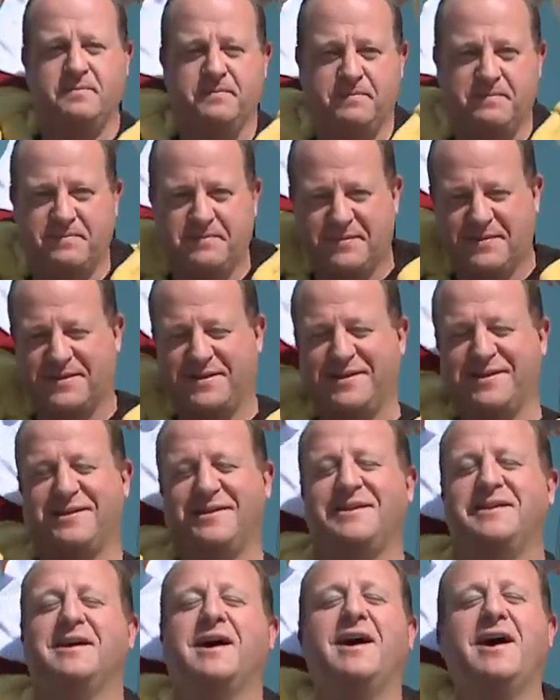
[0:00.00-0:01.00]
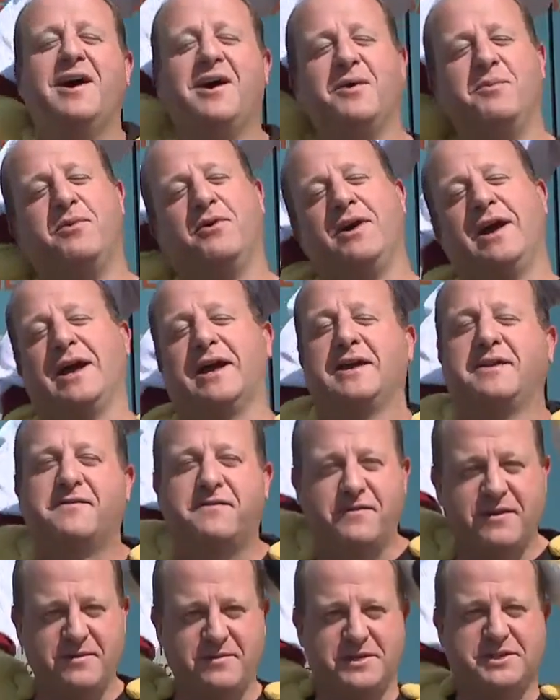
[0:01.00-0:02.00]
Oh, Moderna it is. Oh boy, I get a
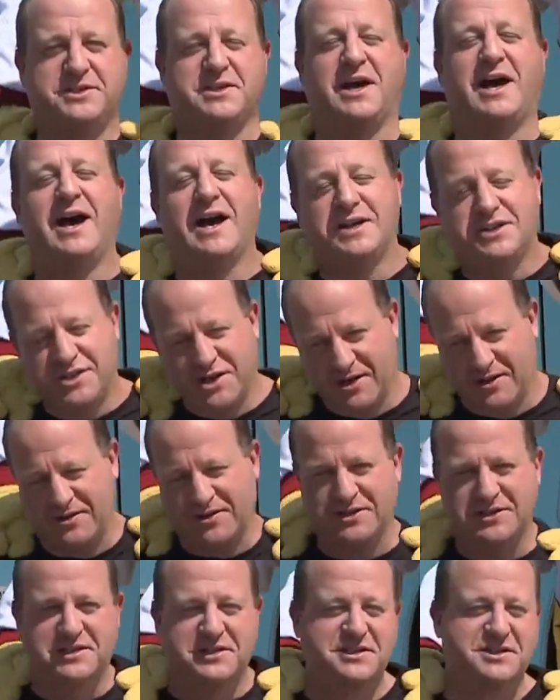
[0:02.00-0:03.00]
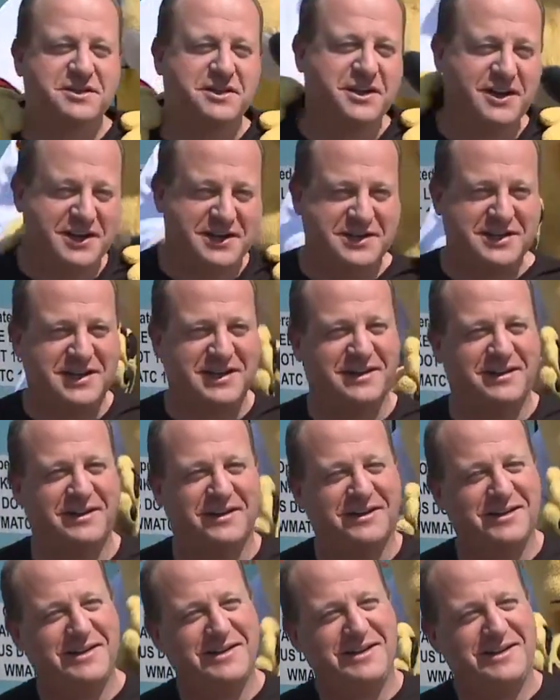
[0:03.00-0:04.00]
free massage here. This is a good deal.
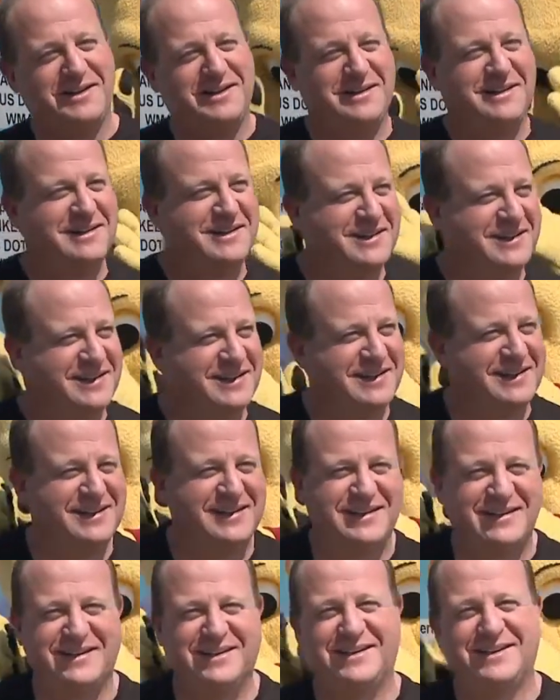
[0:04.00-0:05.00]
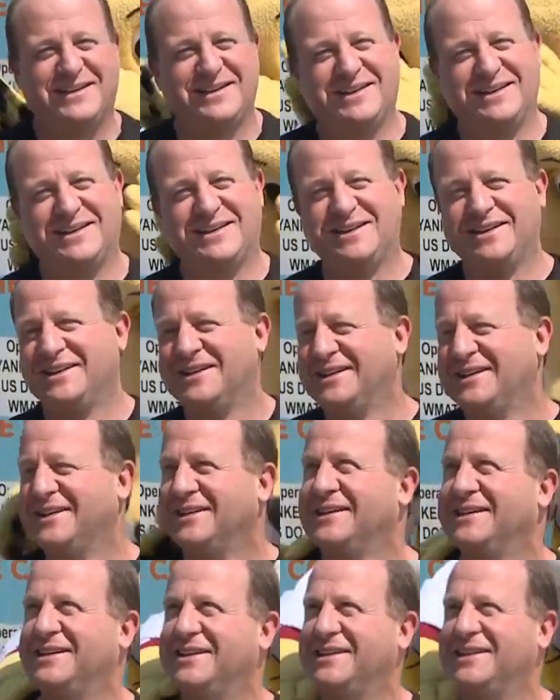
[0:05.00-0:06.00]
I don't know if we
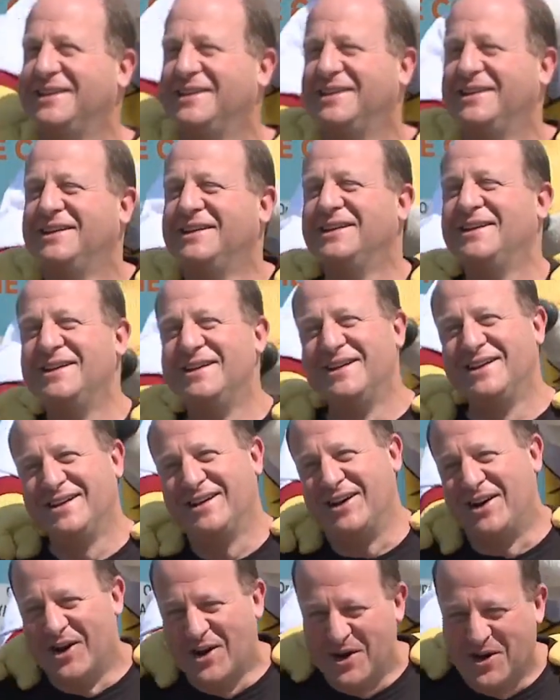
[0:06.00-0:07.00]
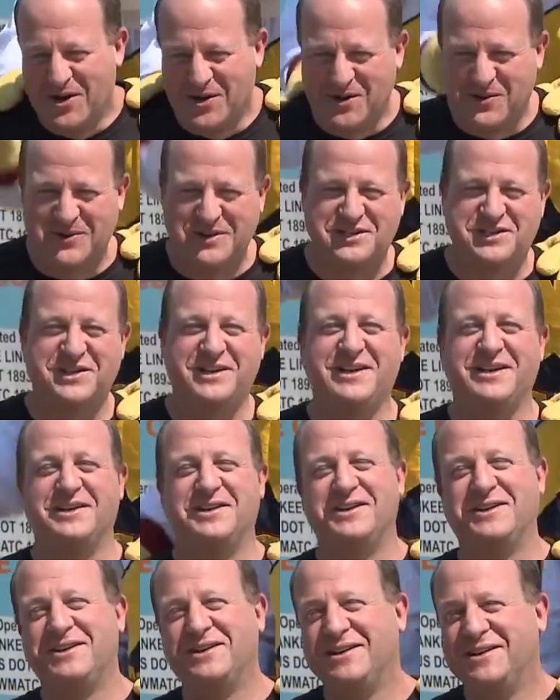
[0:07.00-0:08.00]
provide that on the bus, but we
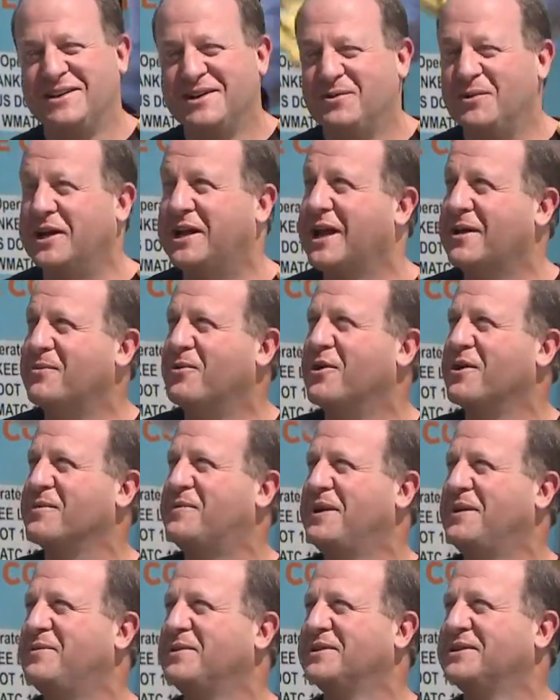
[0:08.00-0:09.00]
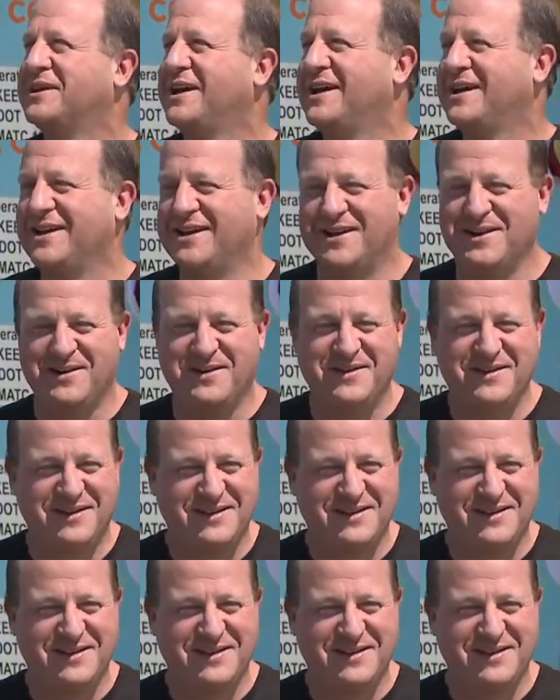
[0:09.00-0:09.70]
should. We should. We get more people to, you know.